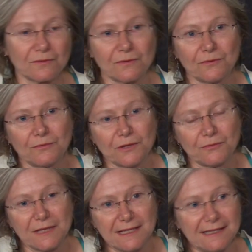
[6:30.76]

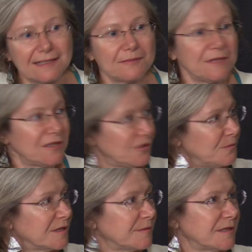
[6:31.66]
we need to be
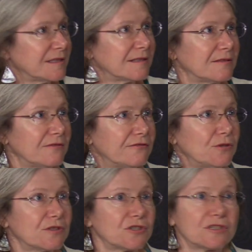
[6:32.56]
humans, because
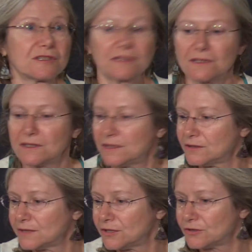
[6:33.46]
folks just
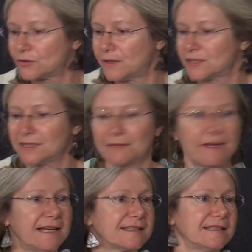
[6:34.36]
hear that you're questioning
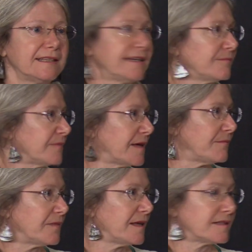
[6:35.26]
masks and
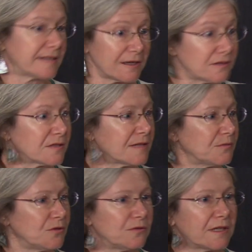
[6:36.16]
they
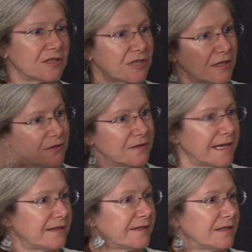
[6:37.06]
stereotype you. They shut you
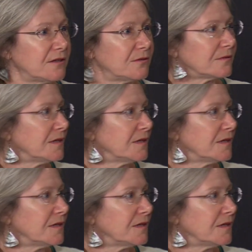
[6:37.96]
down. They don't.